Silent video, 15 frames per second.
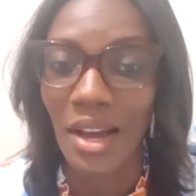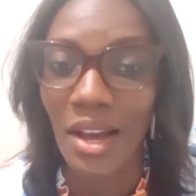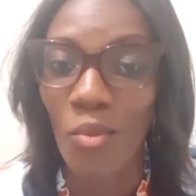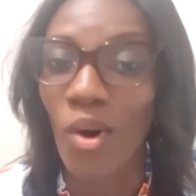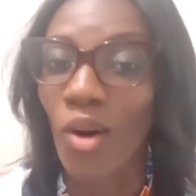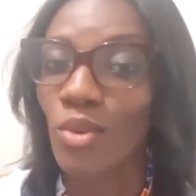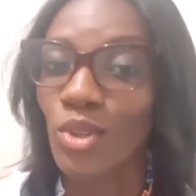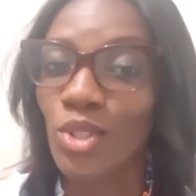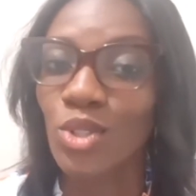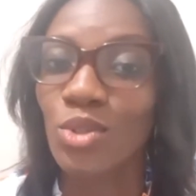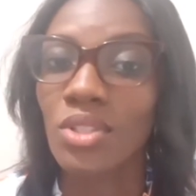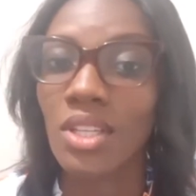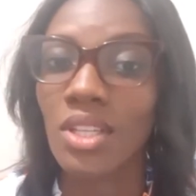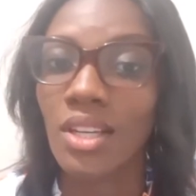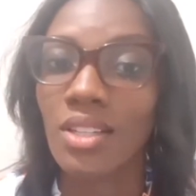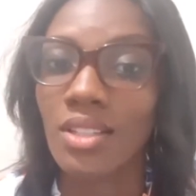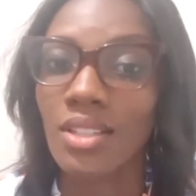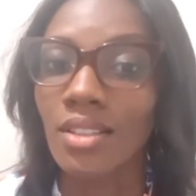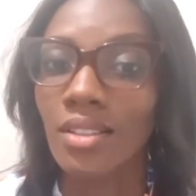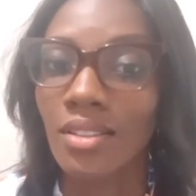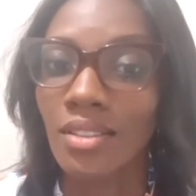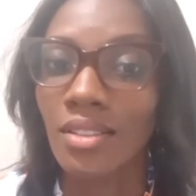what would you say to
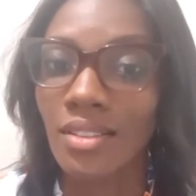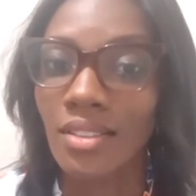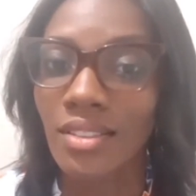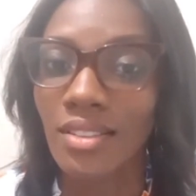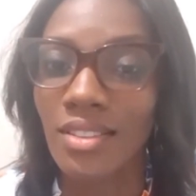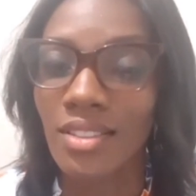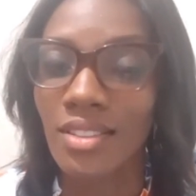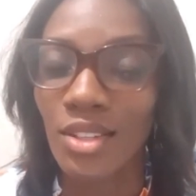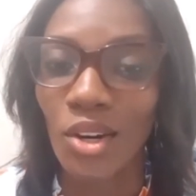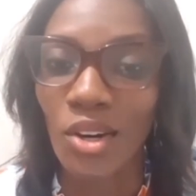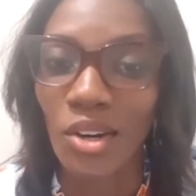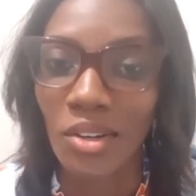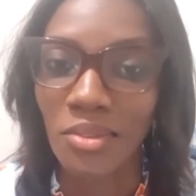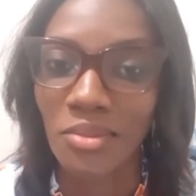her?